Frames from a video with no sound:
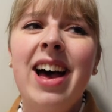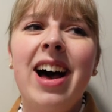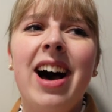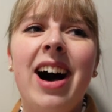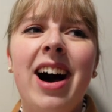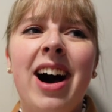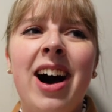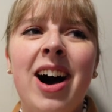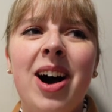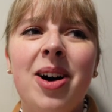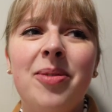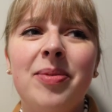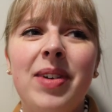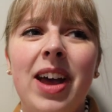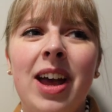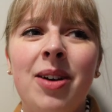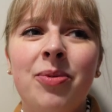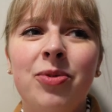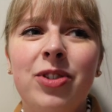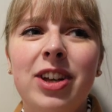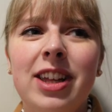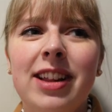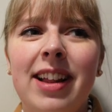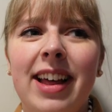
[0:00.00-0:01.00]

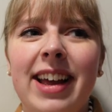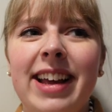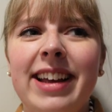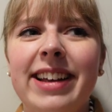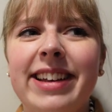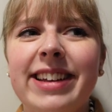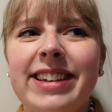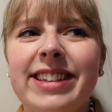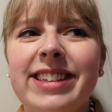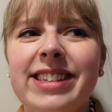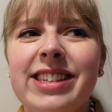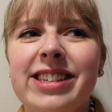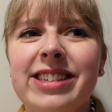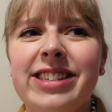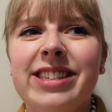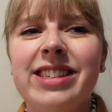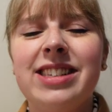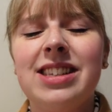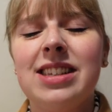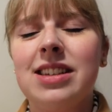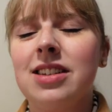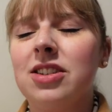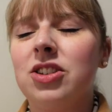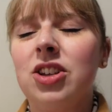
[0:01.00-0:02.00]
And we like
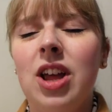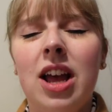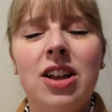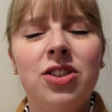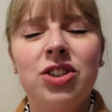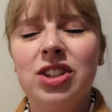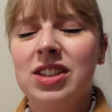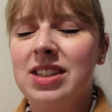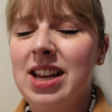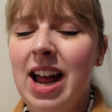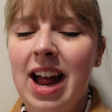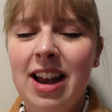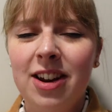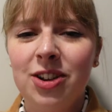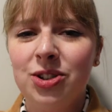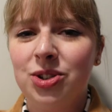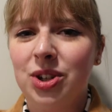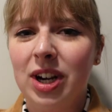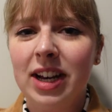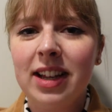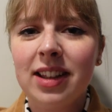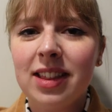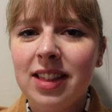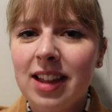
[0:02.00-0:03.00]
just had a
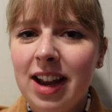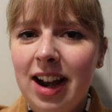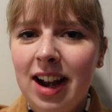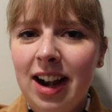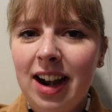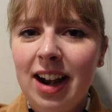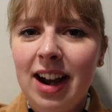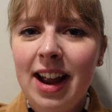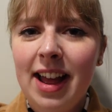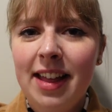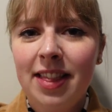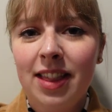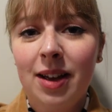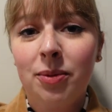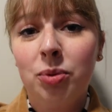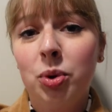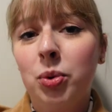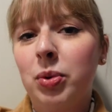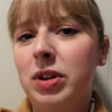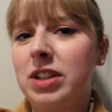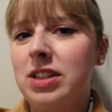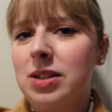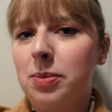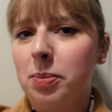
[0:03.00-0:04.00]
drink there, and then we
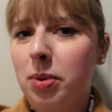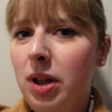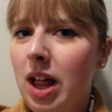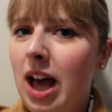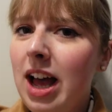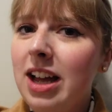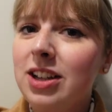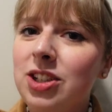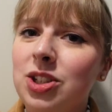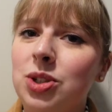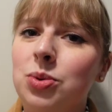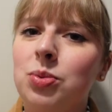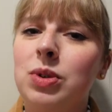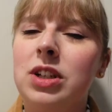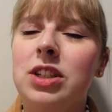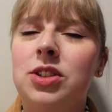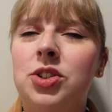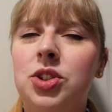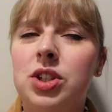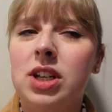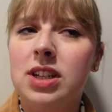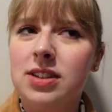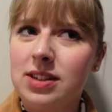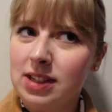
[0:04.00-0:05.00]
went to Plush,
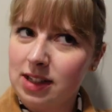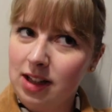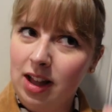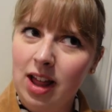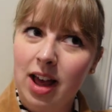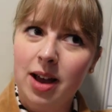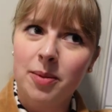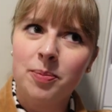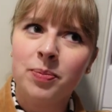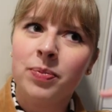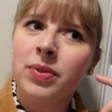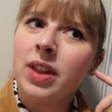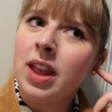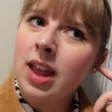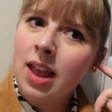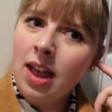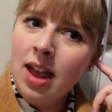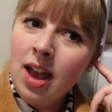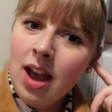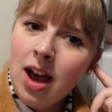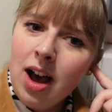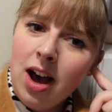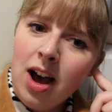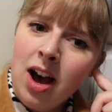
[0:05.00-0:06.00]
which is a club.
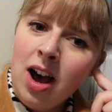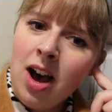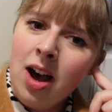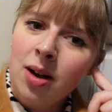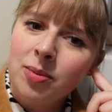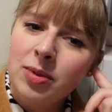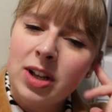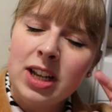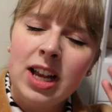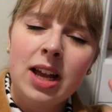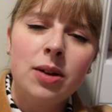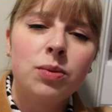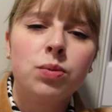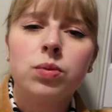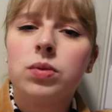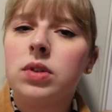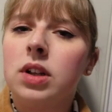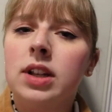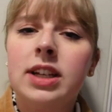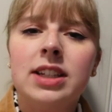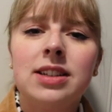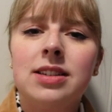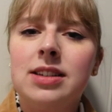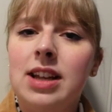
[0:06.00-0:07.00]
Again,
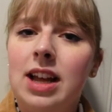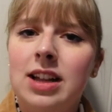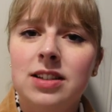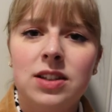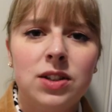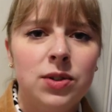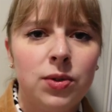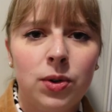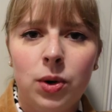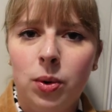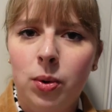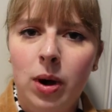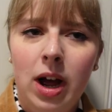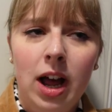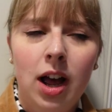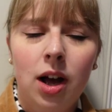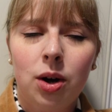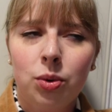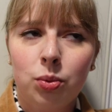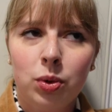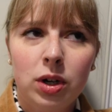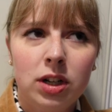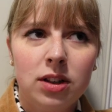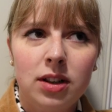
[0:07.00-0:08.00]
like danced for a
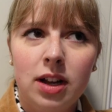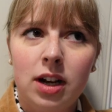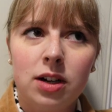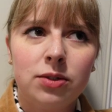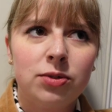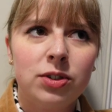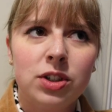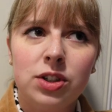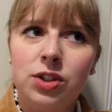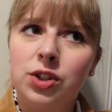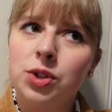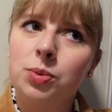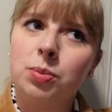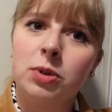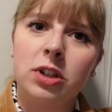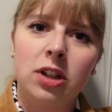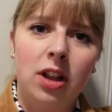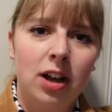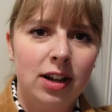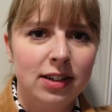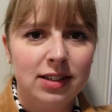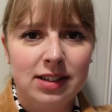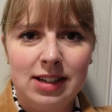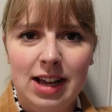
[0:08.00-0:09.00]
while, weren't there for a super
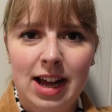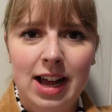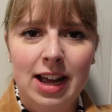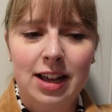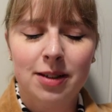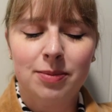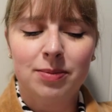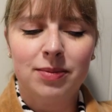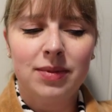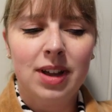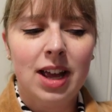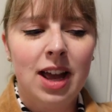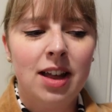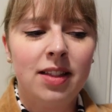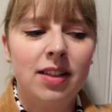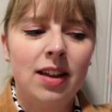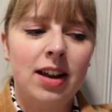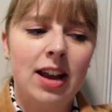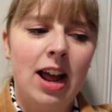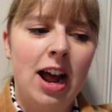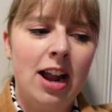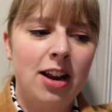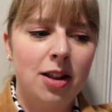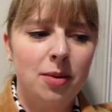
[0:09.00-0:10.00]
long time, and
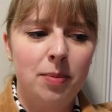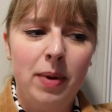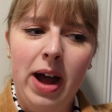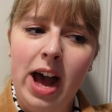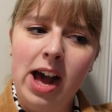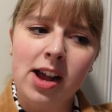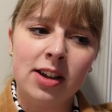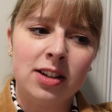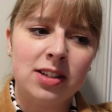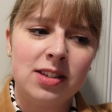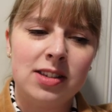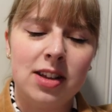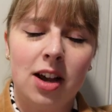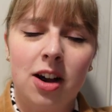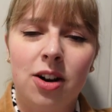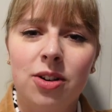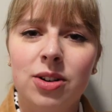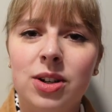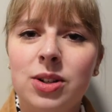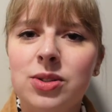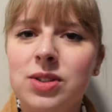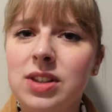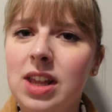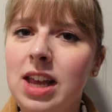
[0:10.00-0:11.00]
then headed back. So
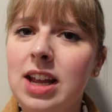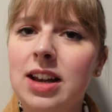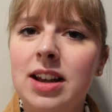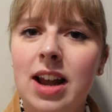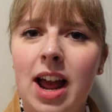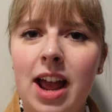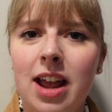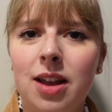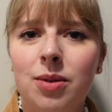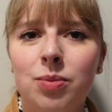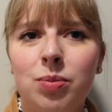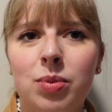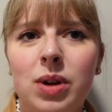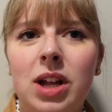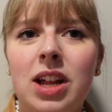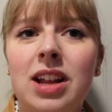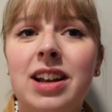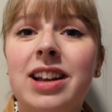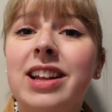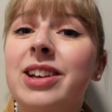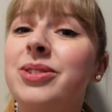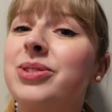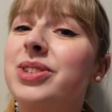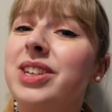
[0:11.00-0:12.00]
it was late night,
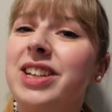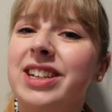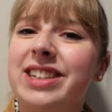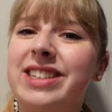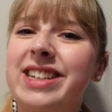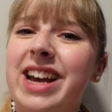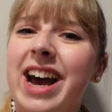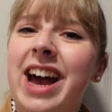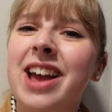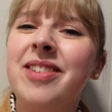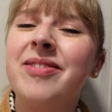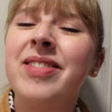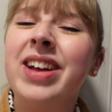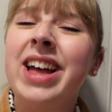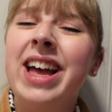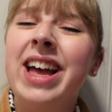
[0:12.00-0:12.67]
but it was a good time.